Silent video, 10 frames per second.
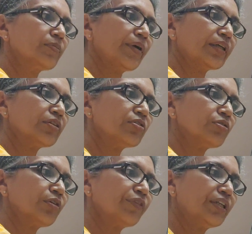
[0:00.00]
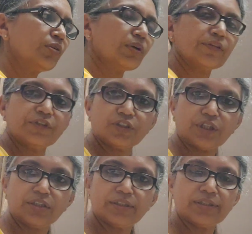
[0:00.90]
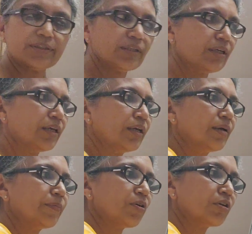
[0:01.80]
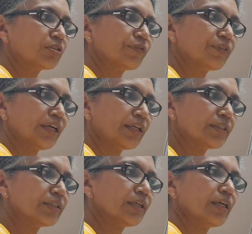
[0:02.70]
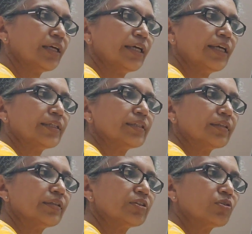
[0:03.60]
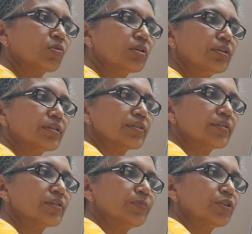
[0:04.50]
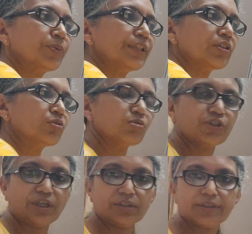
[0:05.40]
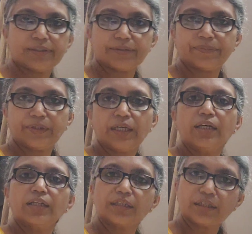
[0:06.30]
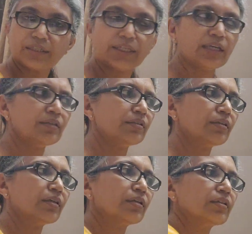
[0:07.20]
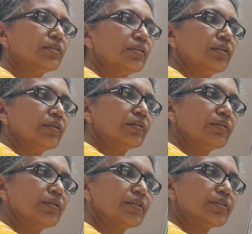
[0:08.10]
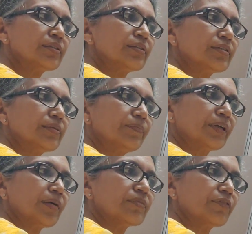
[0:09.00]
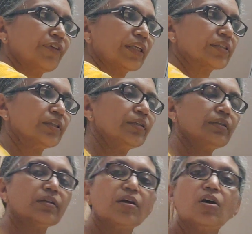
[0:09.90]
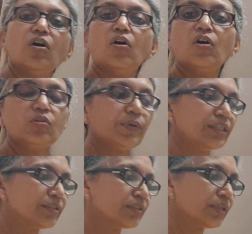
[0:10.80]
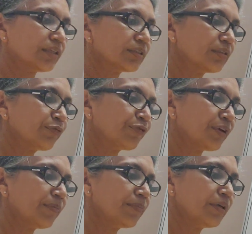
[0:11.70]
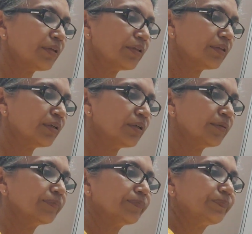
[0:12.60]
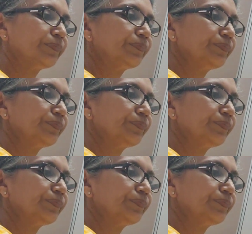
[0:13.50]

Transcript: So magnitude of any one of the charges, product of that and the total distance between the two charges. Here again, the distance becomes a vector always directed from the